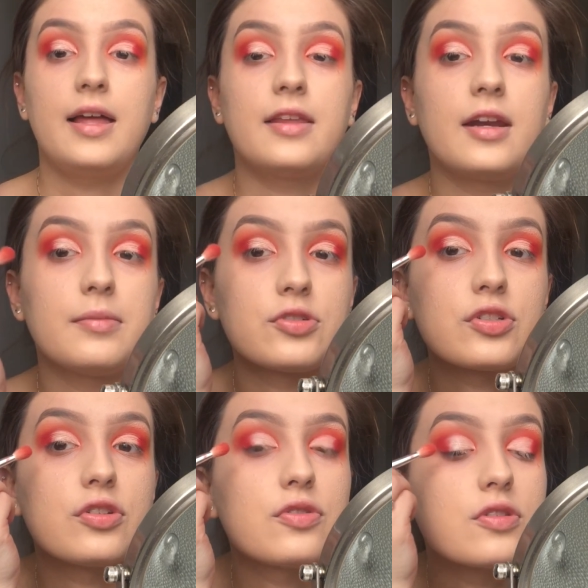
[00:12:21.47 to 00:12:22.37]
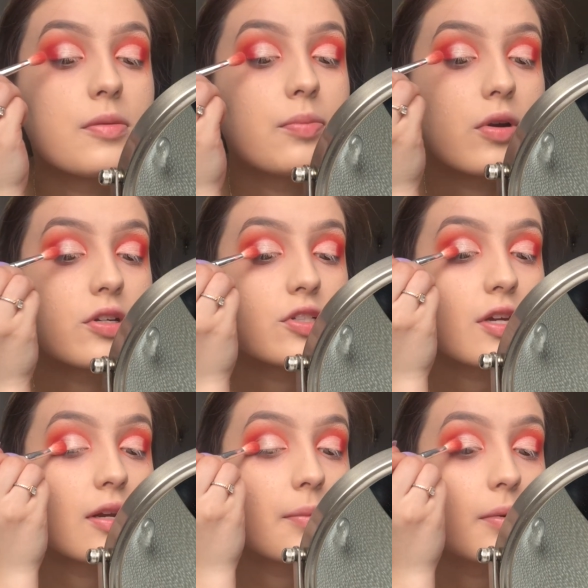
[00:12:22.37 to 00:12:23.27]
And then I'm just going to use the brush
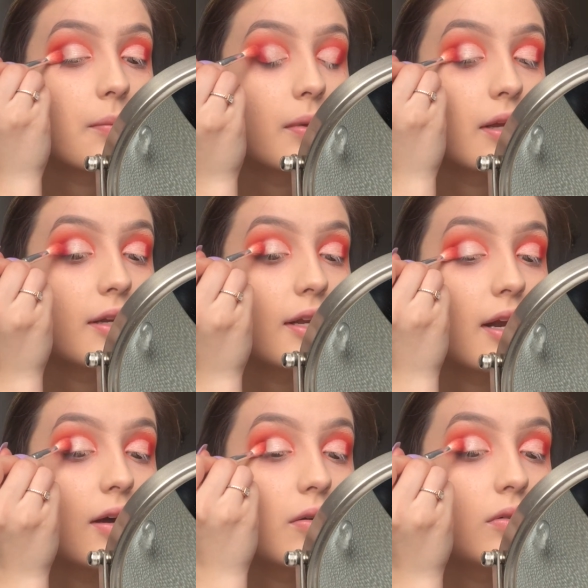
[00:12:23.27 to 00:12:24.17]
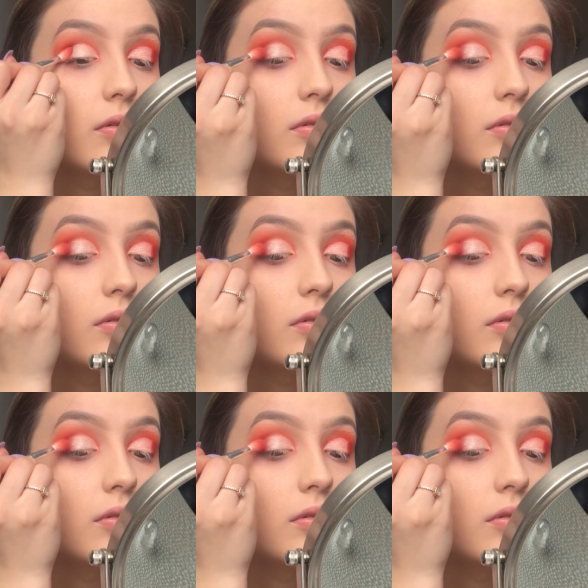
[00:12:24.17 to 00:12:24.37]
and I'm going to blend it out.